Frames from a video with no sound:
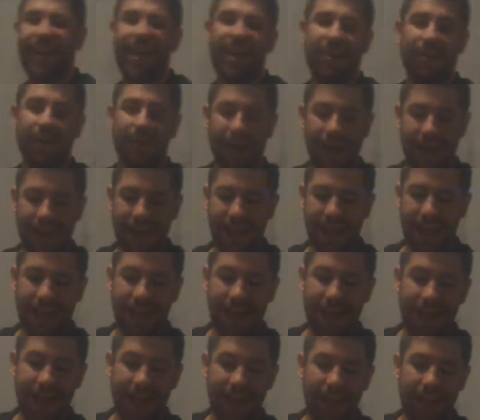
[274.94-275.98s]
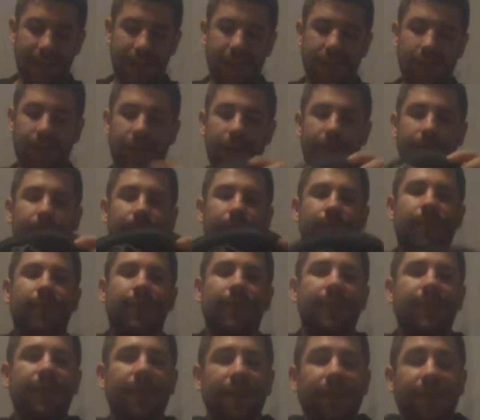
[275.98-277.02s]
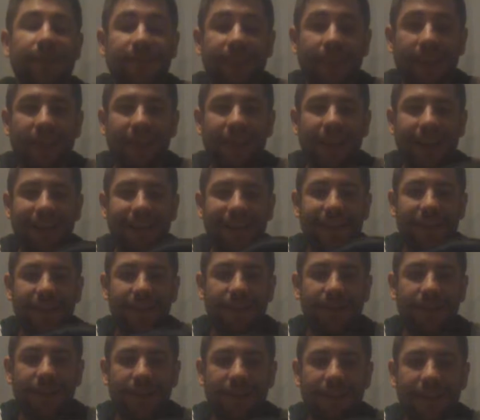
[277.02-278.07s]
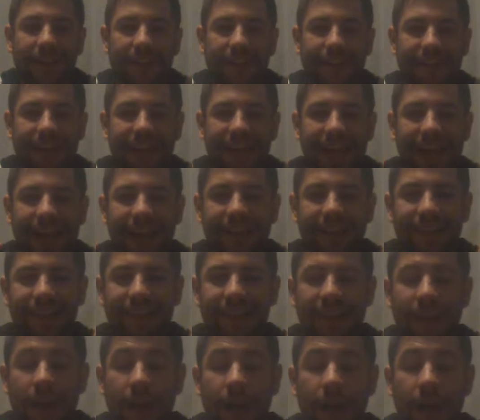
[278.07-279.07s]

it out of the way, it comes with sunglasses in a sunglasses case.